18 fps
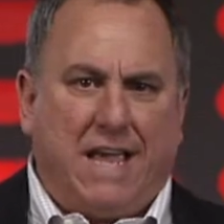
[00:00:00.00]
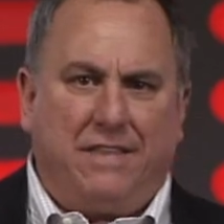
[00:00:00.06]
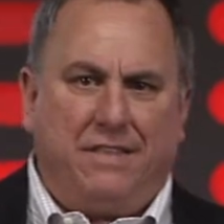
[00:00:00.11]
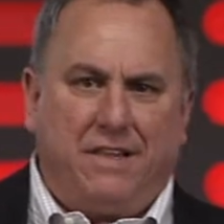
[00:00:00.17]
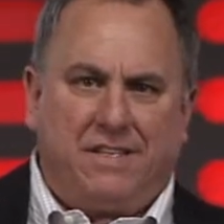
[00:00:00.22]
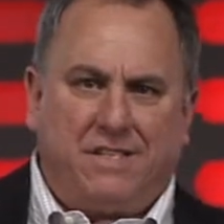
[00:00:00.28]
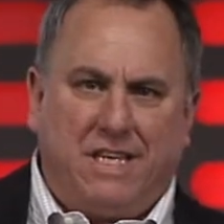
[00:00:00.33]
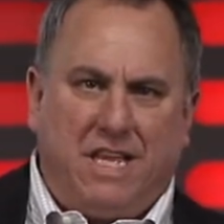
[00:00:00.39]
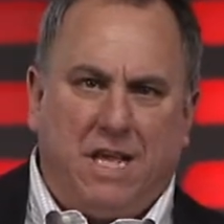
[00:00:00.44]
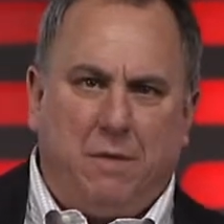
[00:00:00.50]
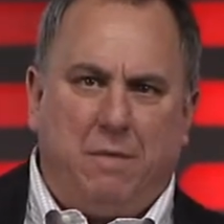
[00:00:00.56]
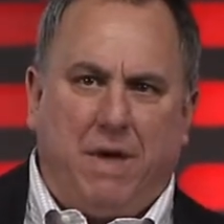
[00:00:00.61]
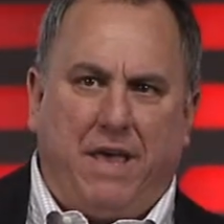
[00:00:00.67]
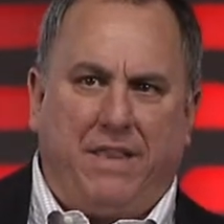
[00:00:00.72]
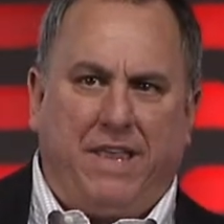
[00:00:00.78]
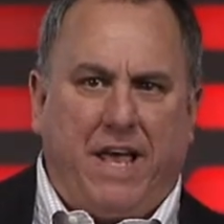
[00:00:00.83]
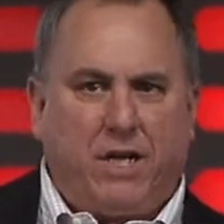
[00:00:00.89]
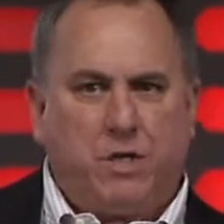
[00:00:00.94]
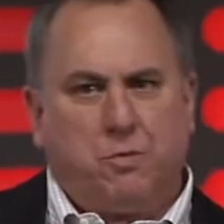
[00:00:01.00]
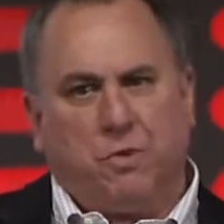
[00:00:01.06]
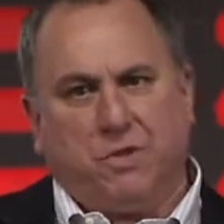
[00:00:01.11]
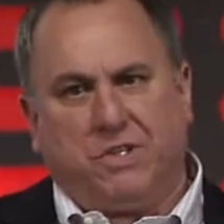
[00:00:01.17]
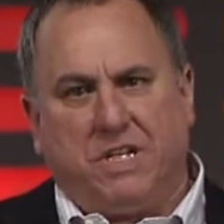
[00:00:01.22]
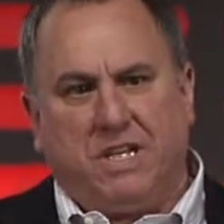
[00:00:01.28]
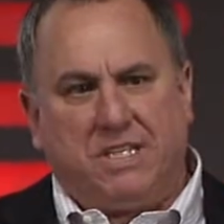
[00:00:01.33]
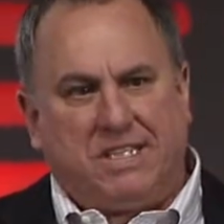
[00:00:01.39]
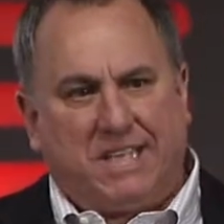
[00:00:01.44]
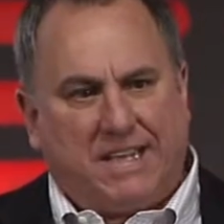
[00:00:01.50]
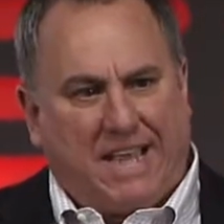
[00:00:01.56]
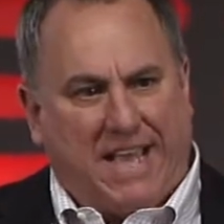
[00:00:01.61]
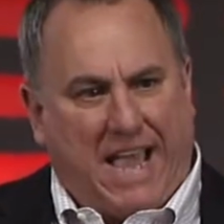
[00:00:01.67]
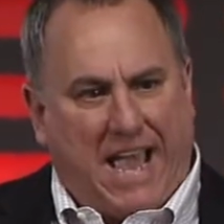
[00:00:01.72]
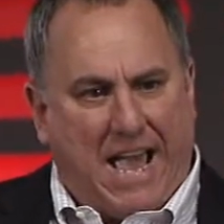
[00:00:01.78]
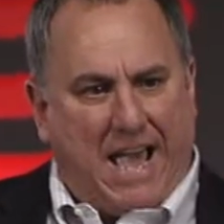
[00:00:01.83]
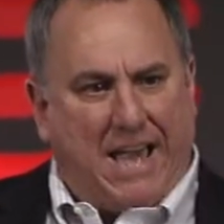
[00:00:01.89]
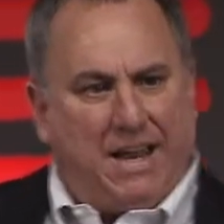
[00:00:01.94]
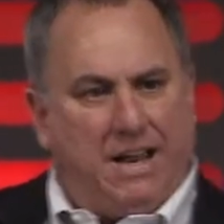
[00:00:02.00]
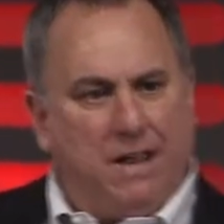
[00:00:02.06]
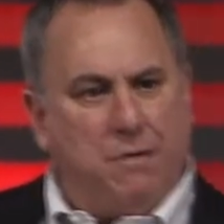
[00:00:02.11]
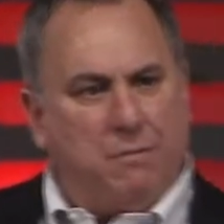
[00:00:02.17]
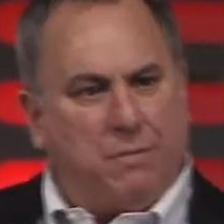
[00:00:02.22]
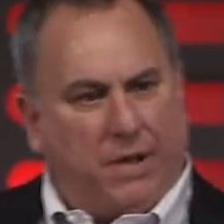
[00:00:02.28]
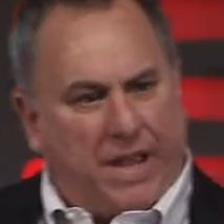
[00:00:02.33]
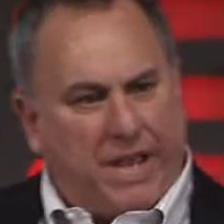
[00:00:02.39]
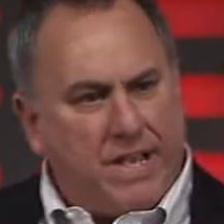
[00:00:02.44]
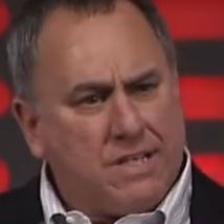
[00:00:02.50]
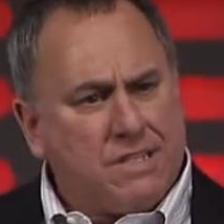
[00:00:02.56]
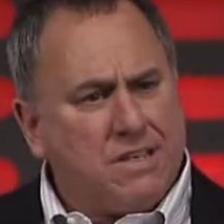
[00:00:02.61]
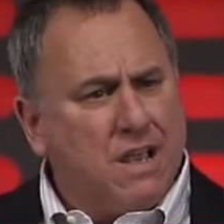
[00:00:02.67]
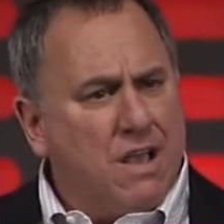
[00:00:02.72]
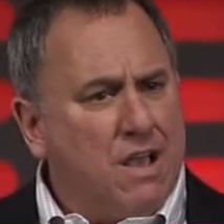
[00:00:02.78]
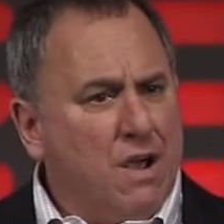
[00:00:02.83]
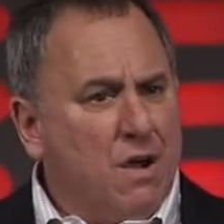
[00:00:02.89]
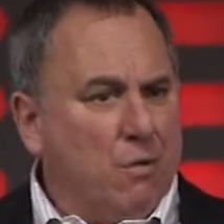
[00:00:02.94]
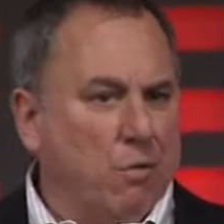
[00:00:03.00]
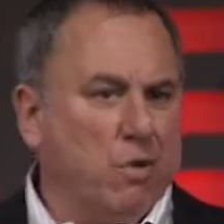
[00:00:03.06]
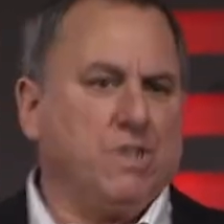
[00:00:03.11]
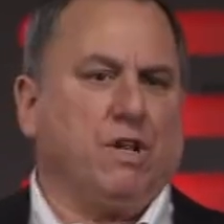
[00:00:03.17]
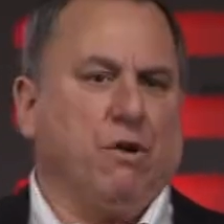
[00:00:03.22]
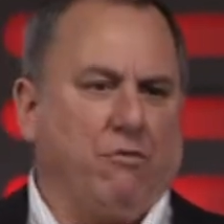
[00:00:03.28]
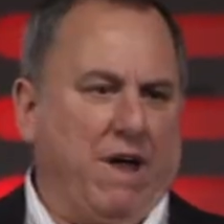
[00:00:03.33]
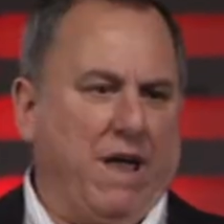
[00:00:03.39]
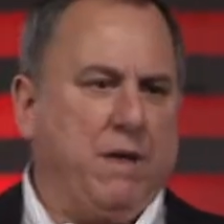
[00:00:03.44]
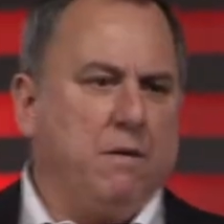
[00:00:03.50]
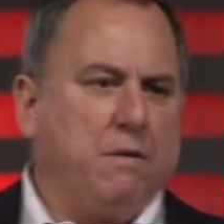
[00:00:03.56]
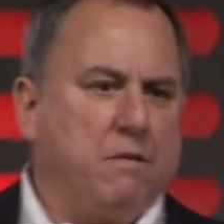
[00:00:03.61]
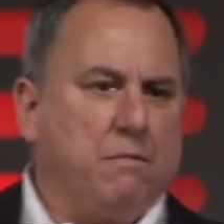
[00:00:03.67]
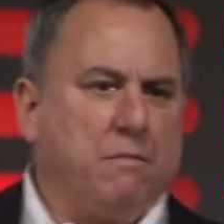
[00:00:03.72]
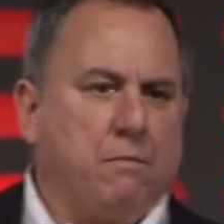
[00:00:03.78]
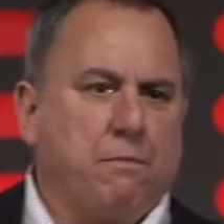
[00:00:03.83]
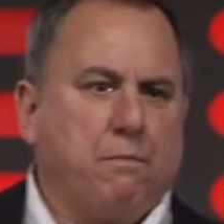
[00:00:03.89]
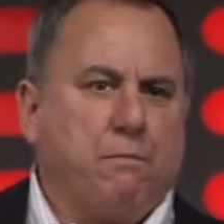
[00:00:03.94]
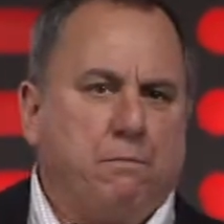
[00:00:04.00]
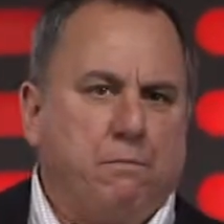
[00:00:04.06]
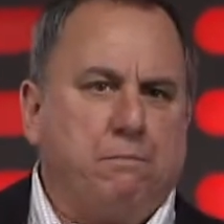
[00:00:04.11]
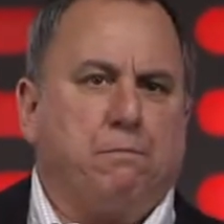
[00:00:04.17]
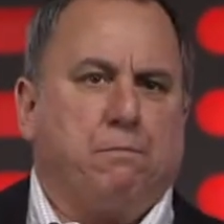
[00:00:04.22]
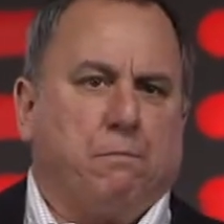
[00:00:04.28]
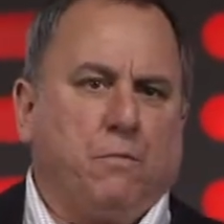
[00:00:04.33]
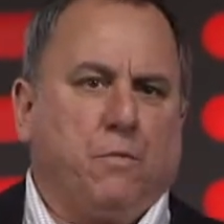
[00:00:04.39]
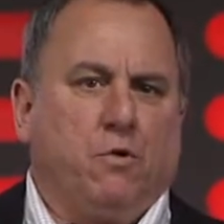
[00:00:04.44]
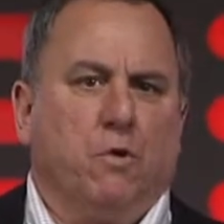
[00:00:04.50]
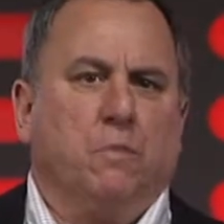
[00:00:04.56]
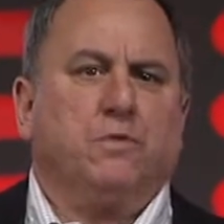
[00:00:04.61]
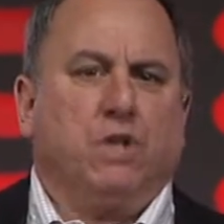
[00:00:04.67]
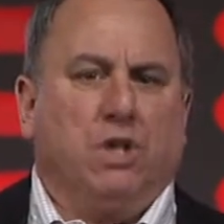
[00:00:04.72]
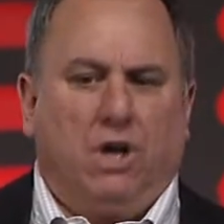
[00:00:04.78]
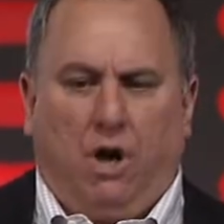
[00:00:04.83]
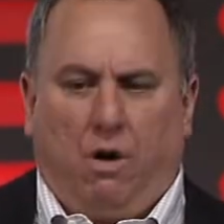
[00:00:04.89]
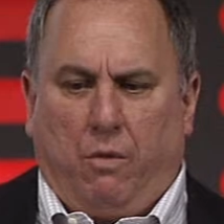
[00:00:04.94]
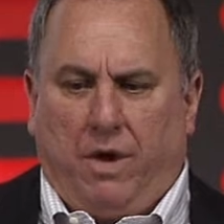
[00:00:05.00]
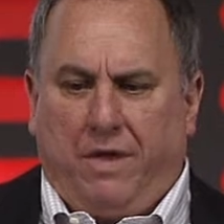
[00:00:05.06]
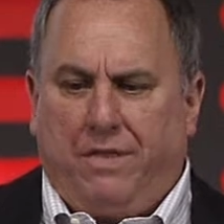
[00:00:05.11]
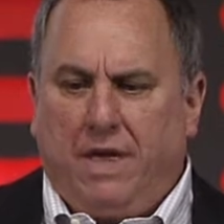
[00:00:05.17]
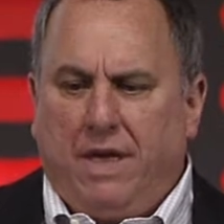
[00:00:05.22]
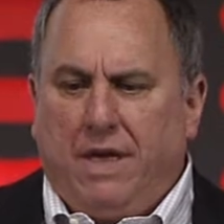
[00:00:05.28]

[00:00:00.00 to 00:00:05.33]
and the team and the expertise that they had in place, was the right group to go with.